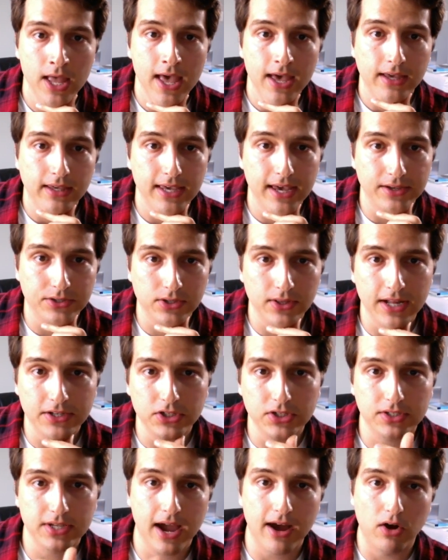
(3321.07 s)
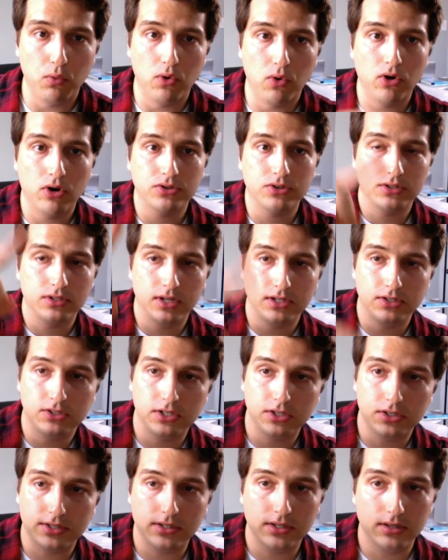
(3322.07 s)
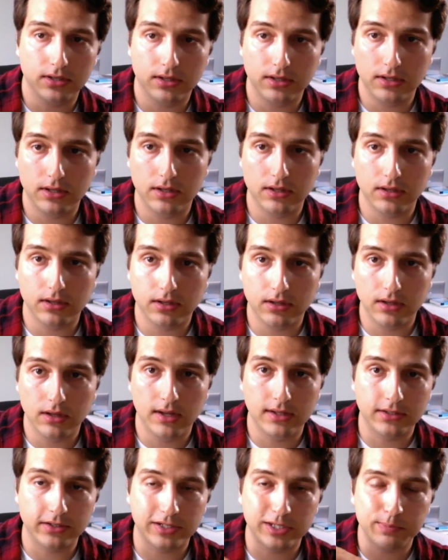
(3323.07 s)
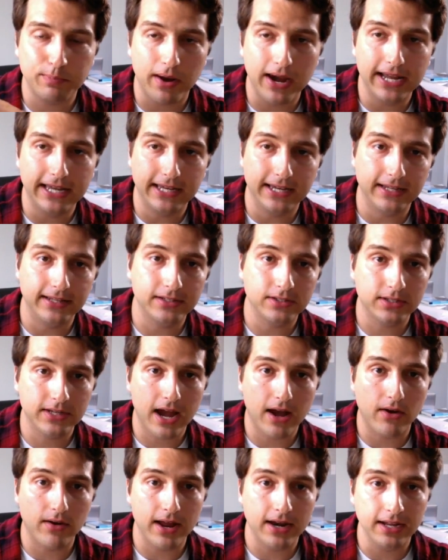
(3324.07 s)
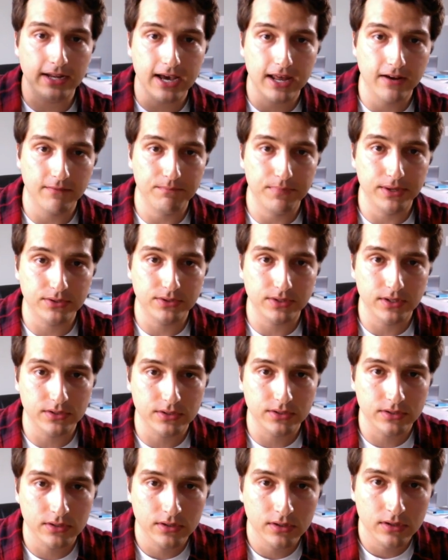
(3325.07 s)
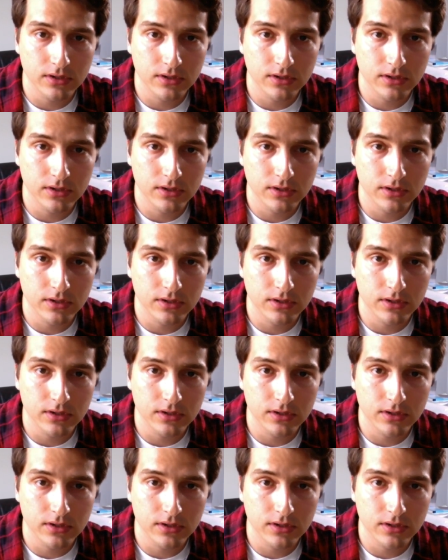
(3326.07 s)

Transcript: Yeah, so that's just how it works. It's just, it's spiky. This is how any kind of business,